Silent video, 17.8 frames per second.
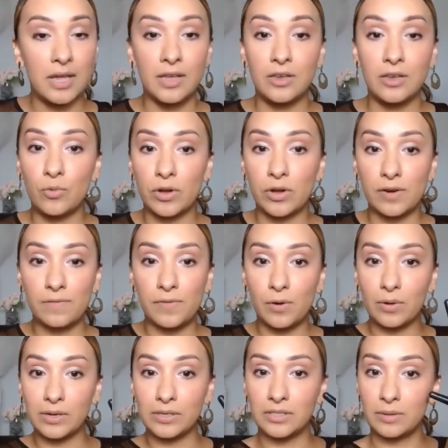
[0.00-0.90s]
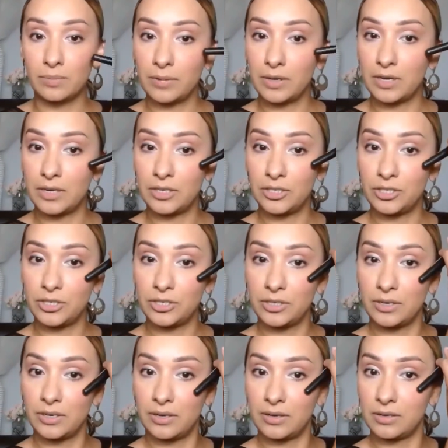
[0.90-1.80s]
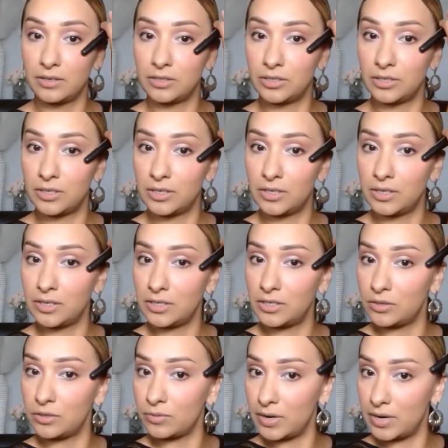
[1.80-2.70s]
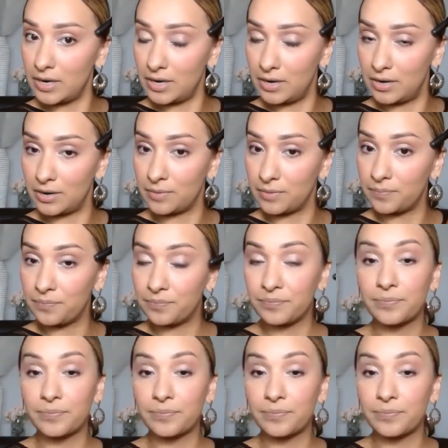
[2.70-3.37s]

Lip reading: you want to focus the blush just right here.